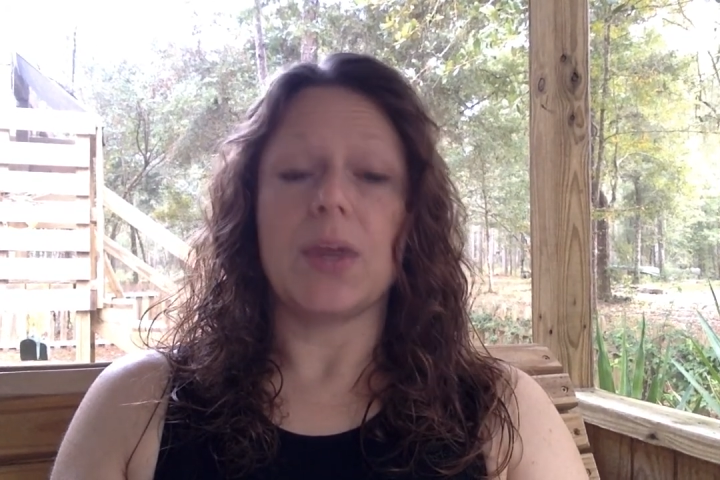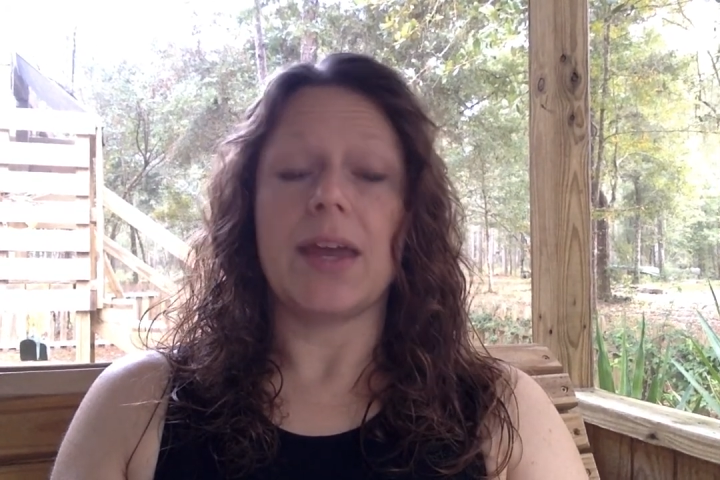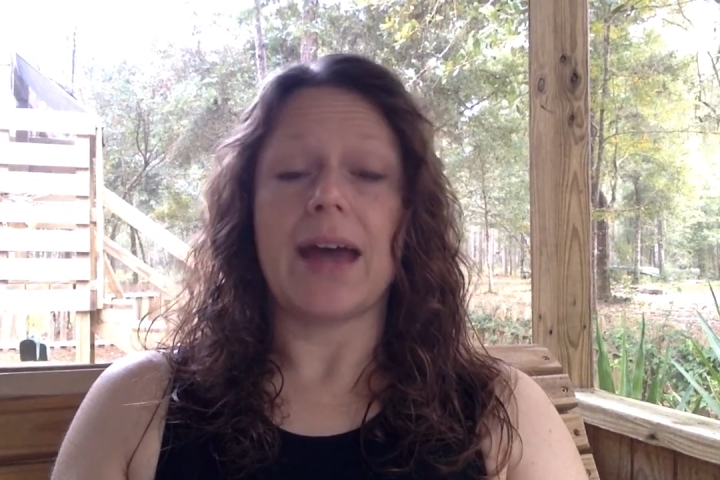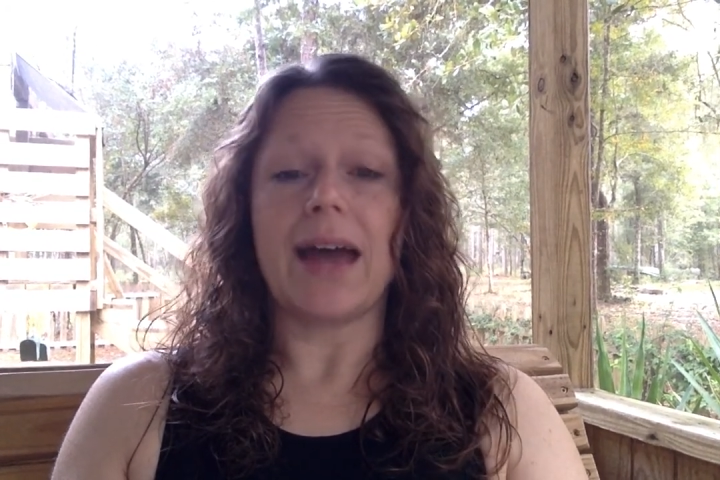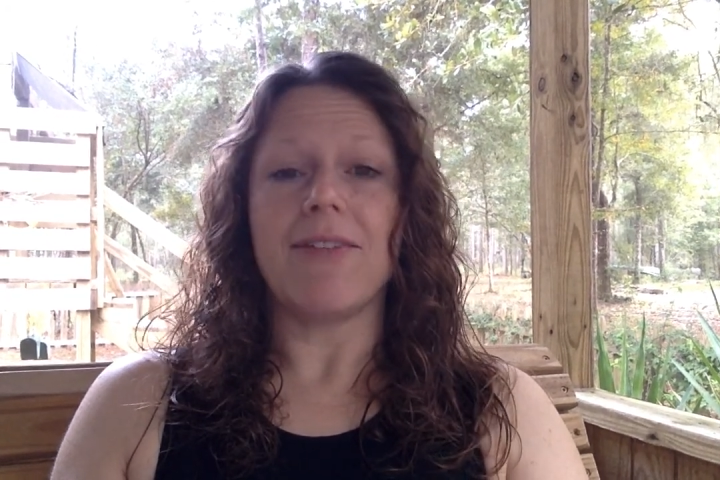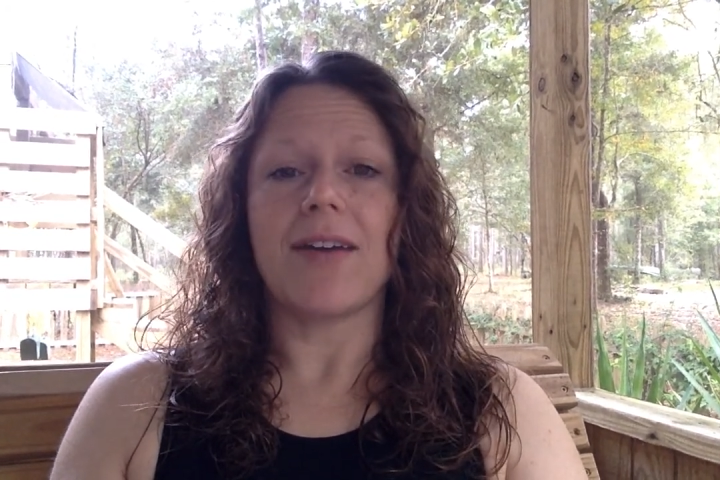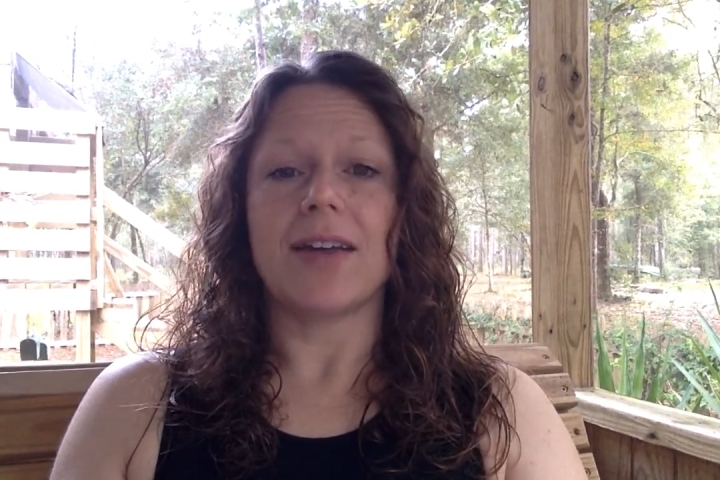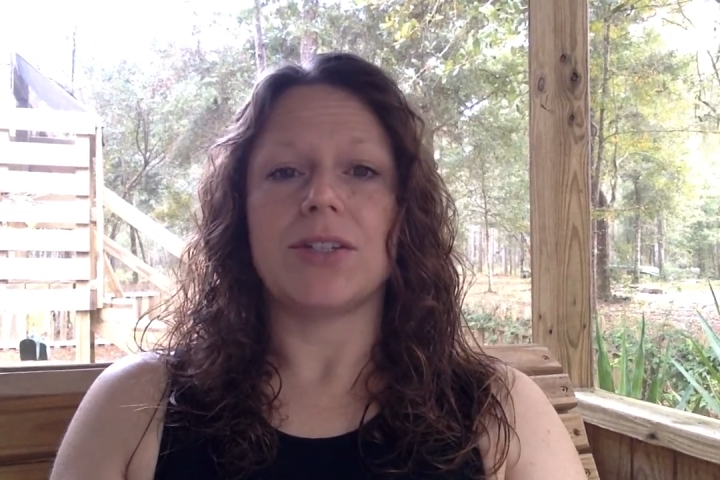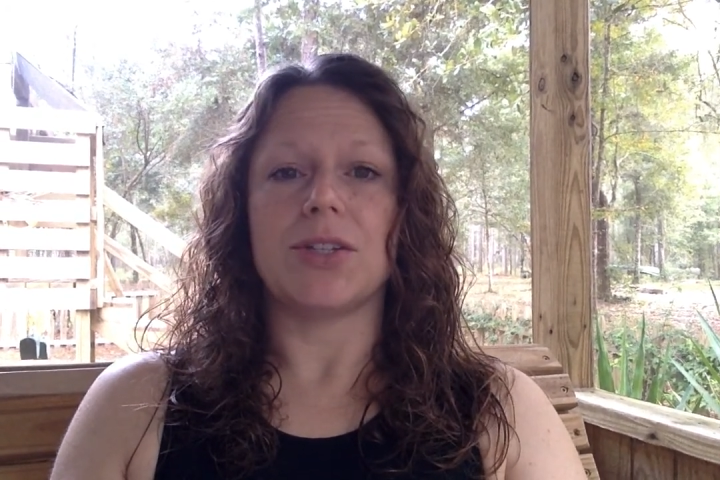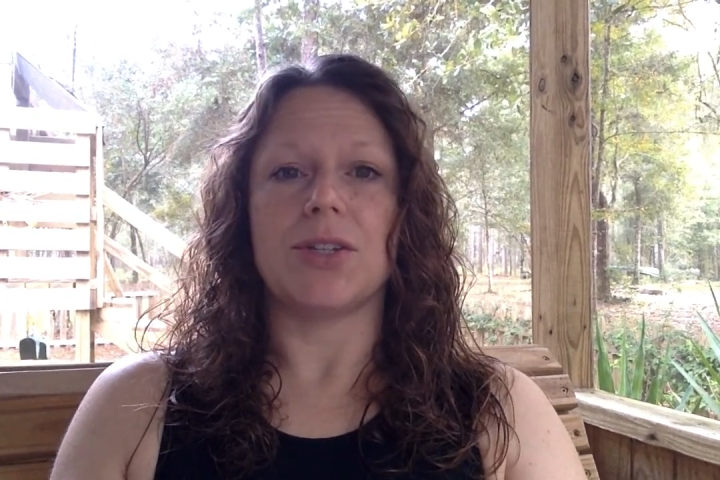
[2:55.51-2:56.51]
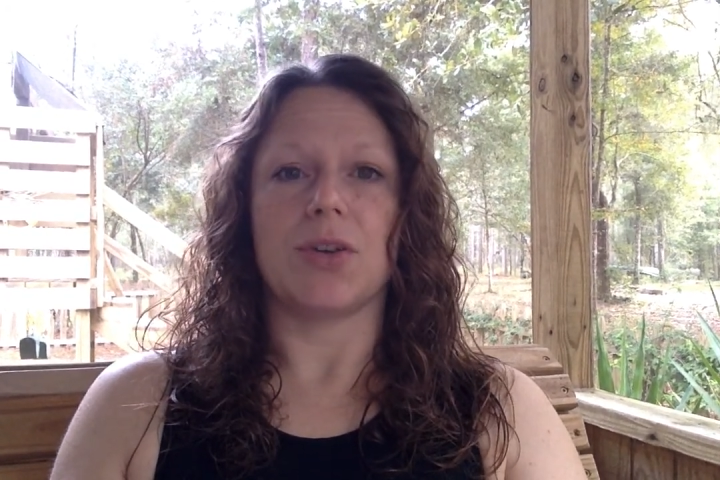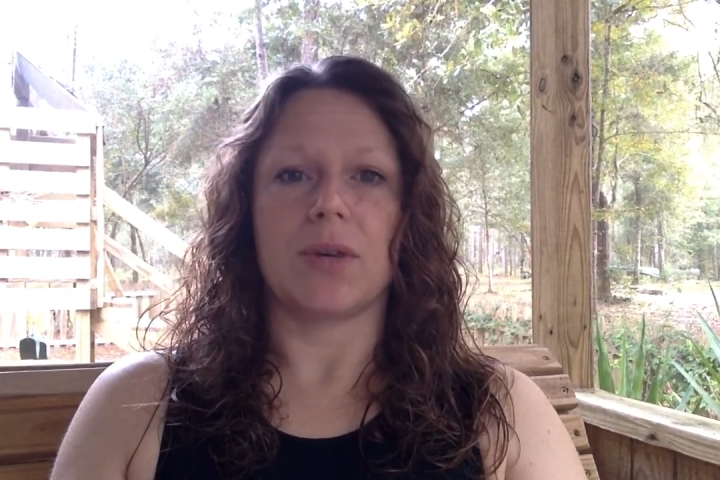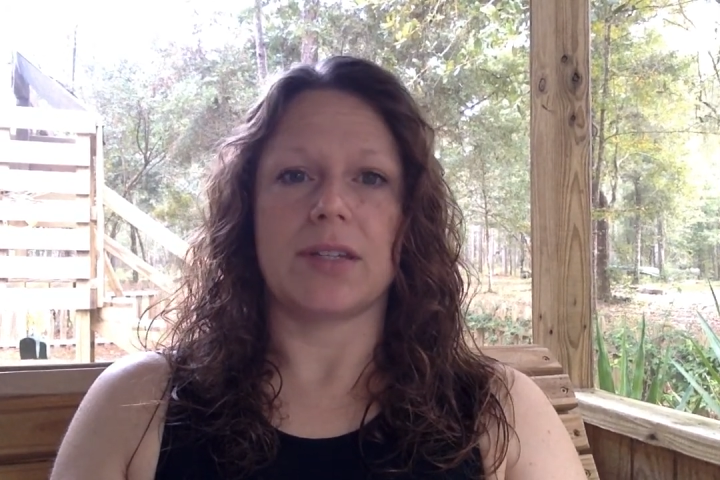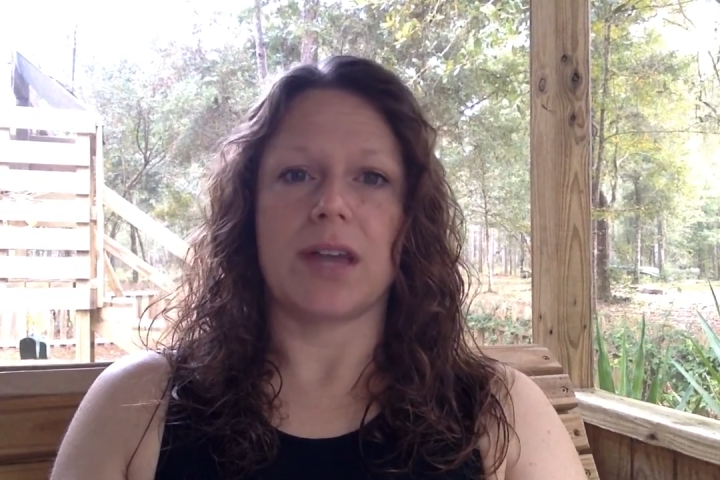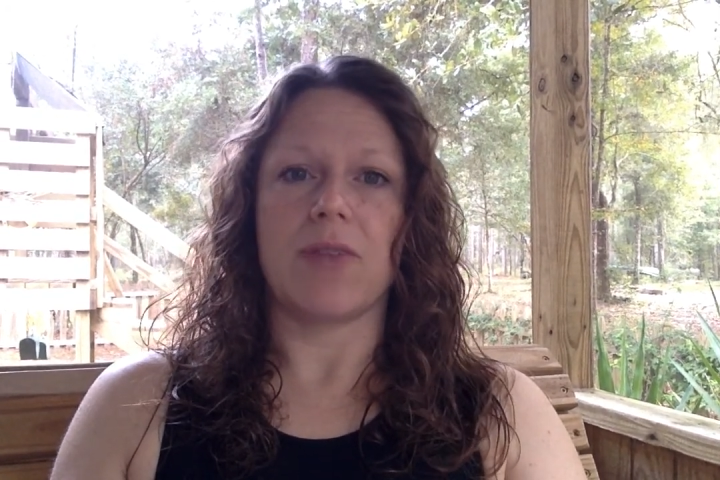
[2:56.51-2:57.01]
that I've had to do
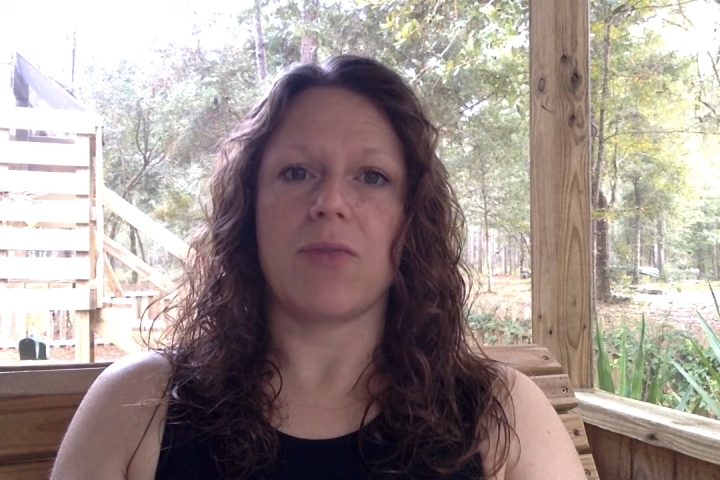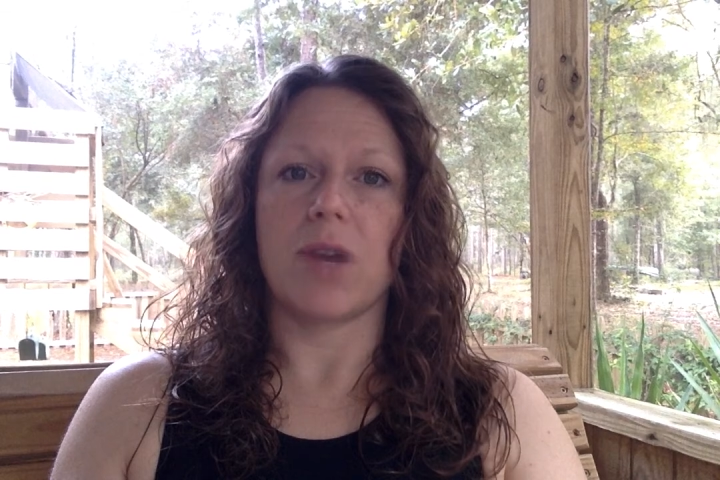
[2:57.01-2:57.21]
as I've